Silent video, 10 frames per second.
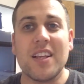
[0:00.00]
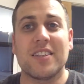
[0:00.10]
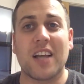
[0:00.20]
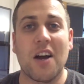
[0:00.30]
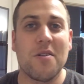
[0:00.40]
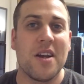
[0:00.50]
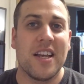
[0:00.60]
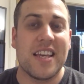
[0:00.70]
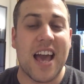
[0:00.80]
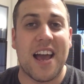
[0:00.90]
So,
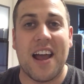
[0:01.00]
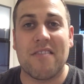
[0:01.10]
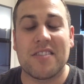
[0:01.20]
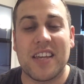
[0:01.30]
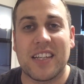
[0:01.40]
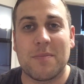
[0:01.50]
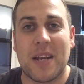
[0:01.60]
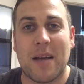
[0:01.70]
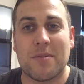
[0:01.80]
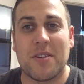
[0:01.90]
yeah, everything has
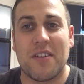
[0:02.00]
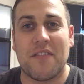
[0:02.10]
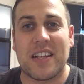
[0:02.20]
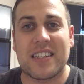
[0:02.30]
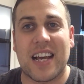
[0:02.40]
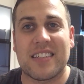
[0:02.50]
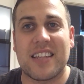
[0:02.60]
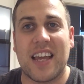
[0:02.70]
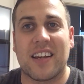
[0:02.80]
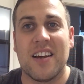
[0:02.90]
been absolutely
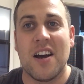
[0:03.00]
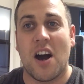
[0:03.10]
fantastic.